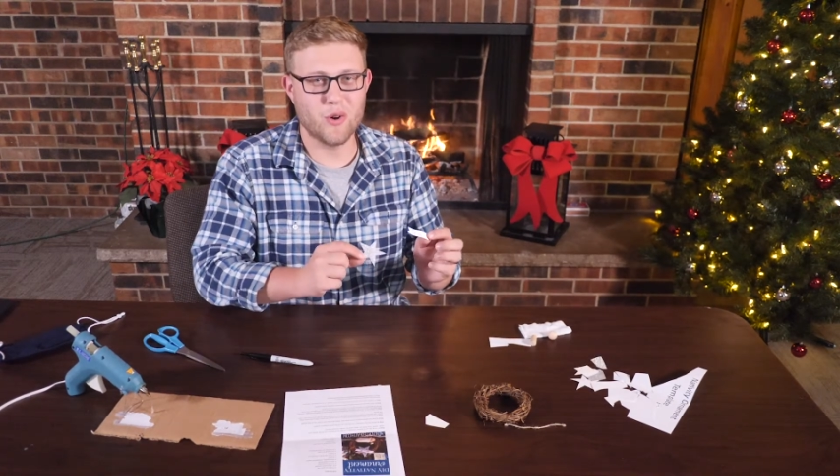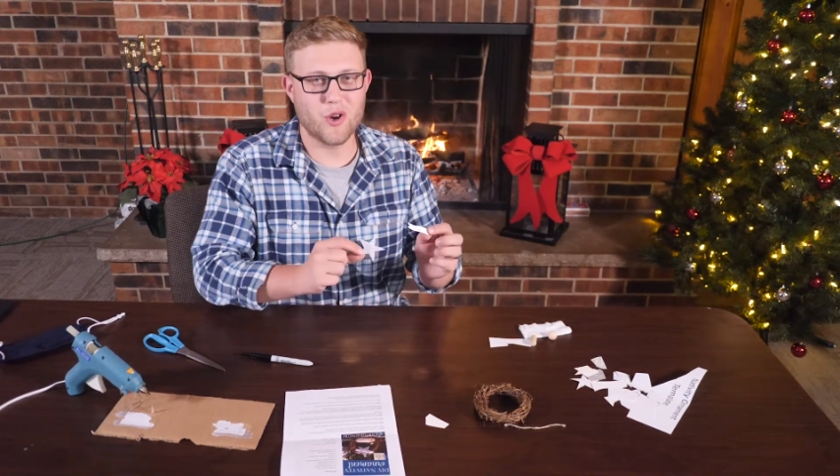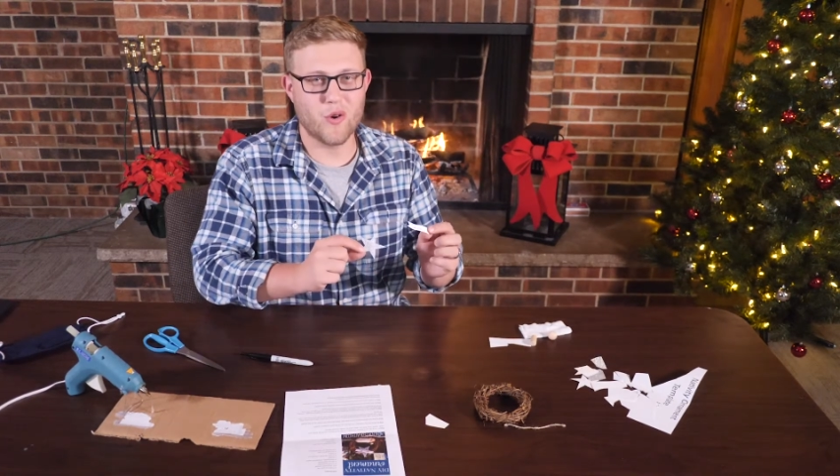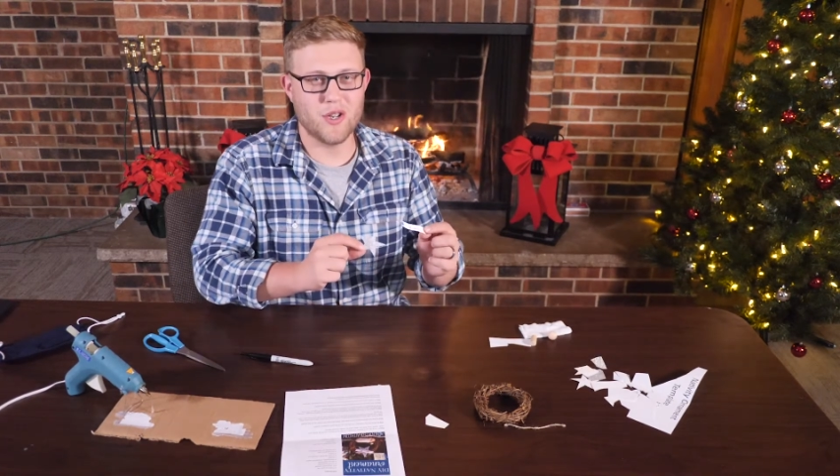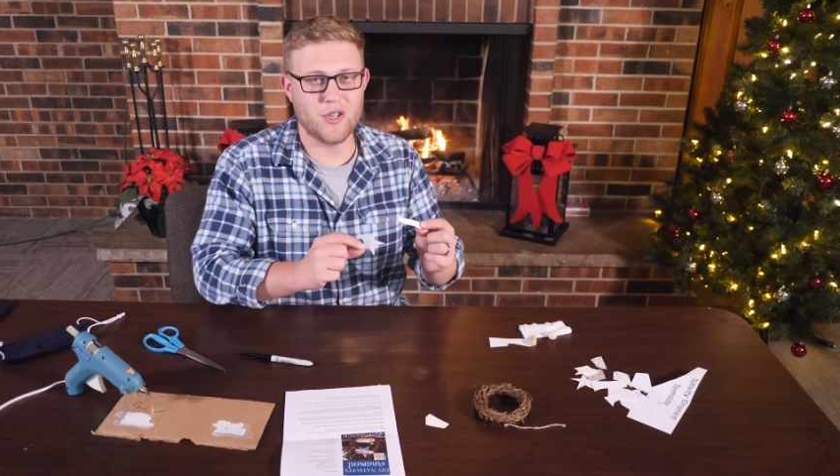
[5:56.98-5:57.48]
we're
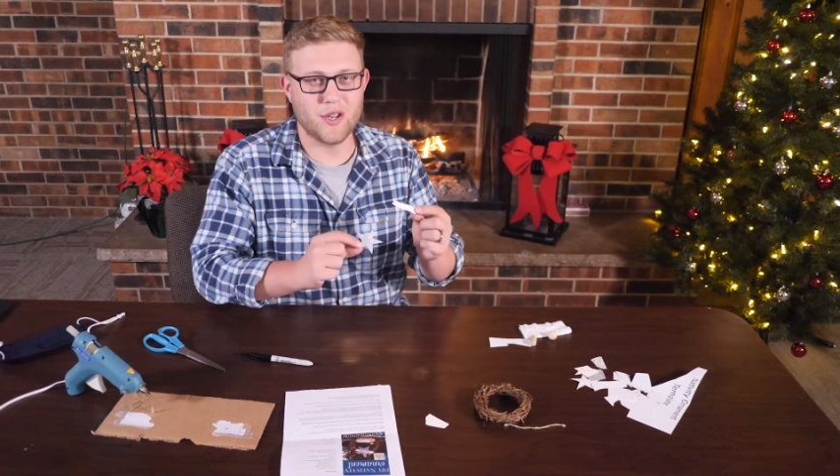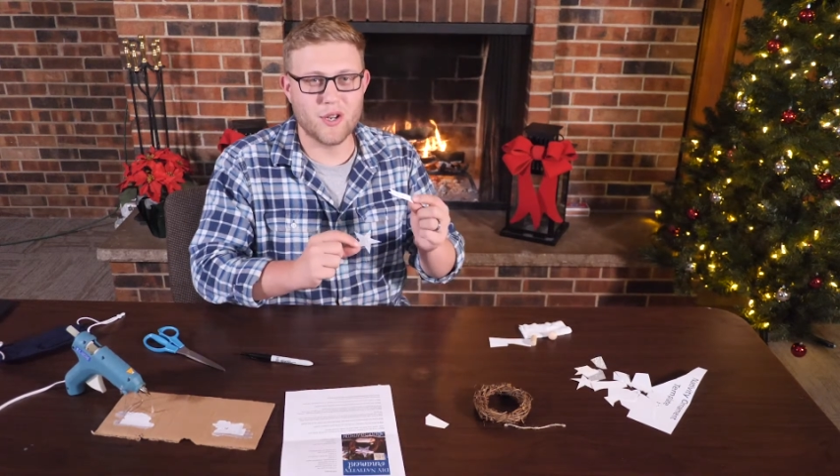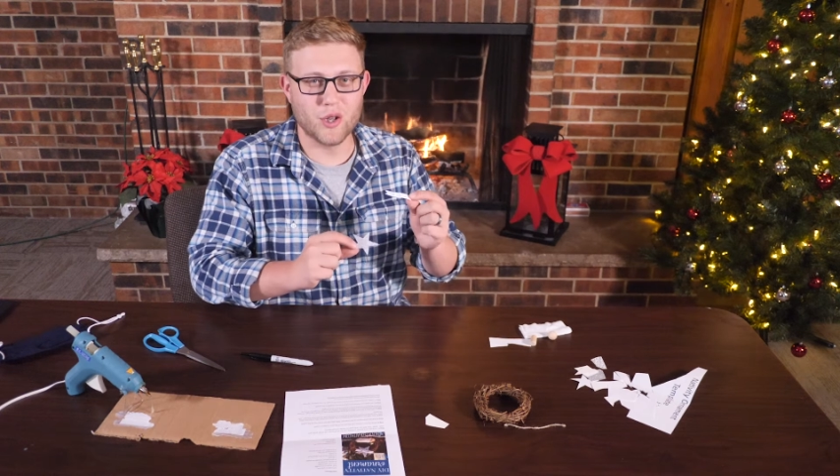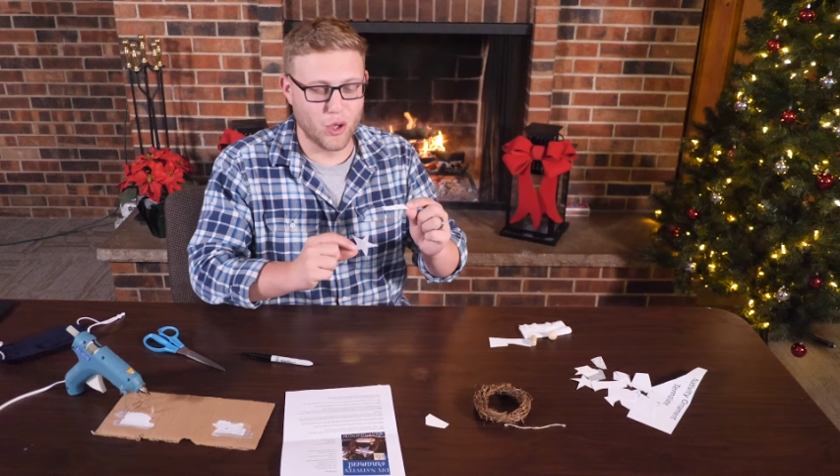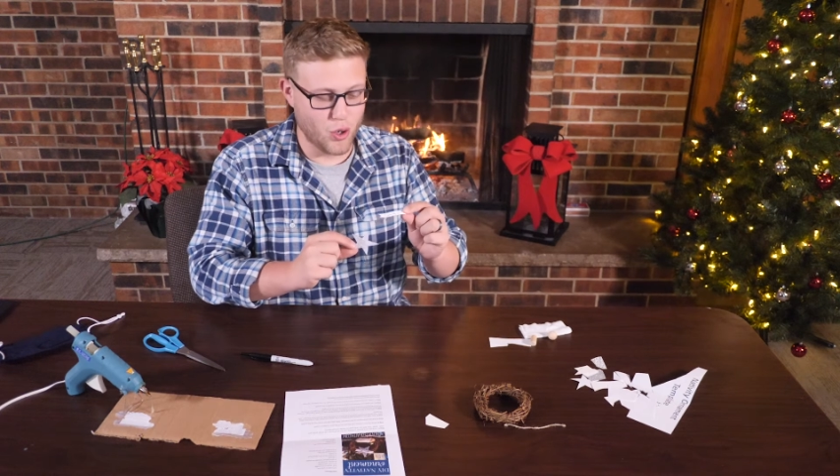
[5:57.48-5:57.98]
going to
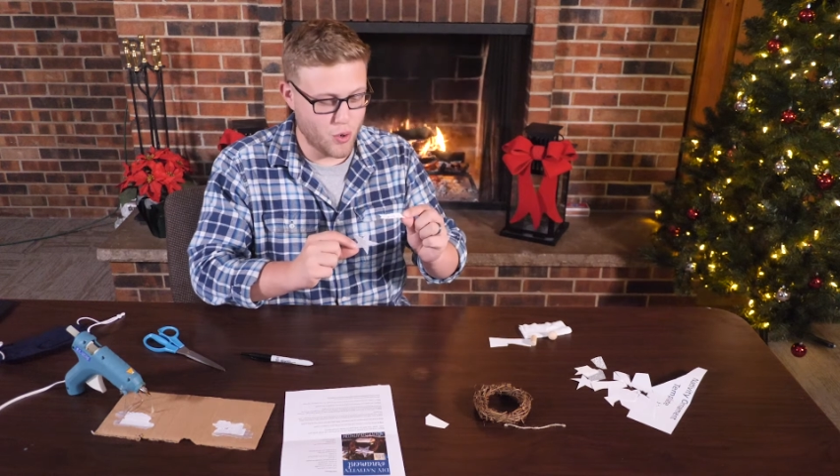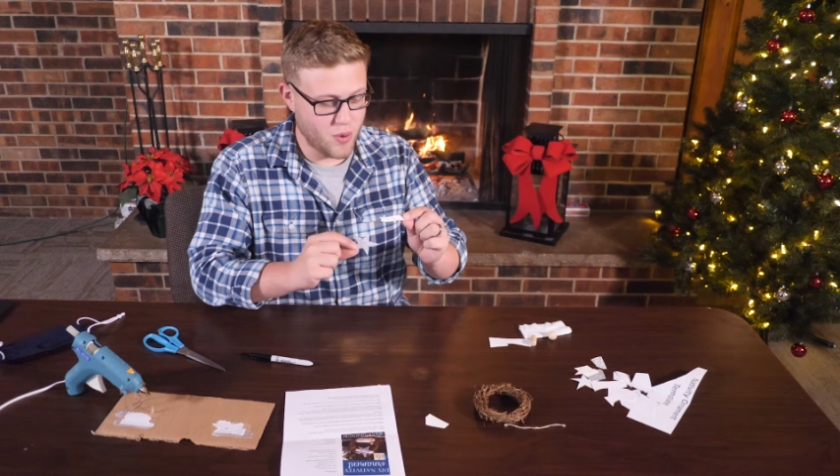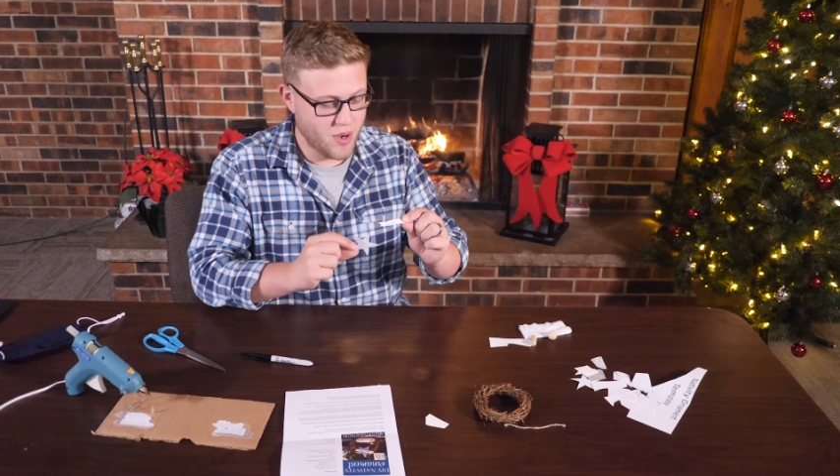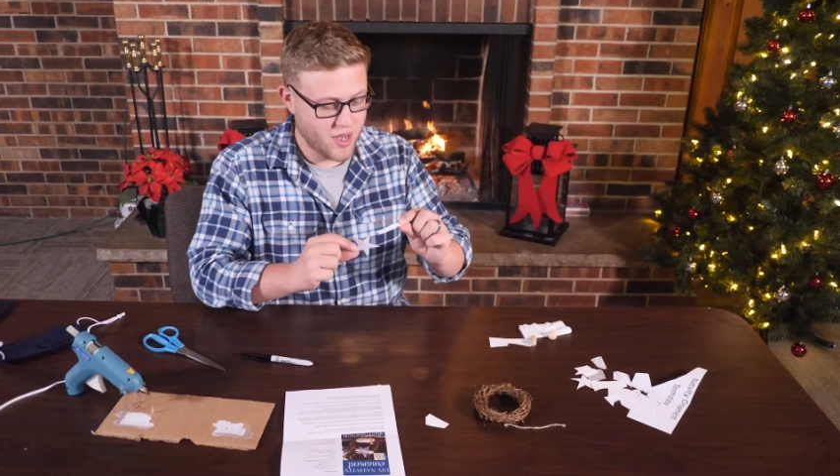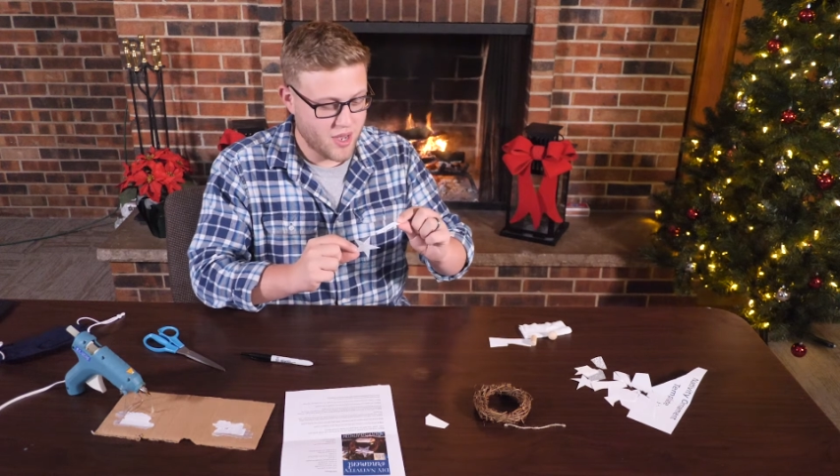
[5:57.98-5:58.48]

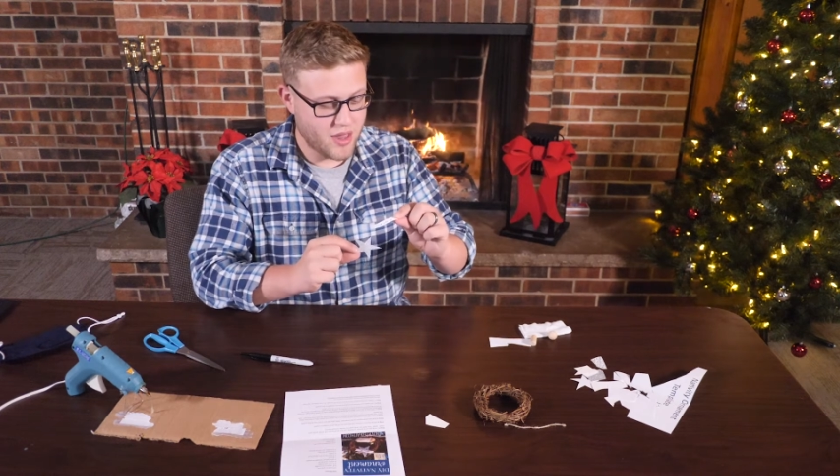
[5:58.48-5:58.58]
glue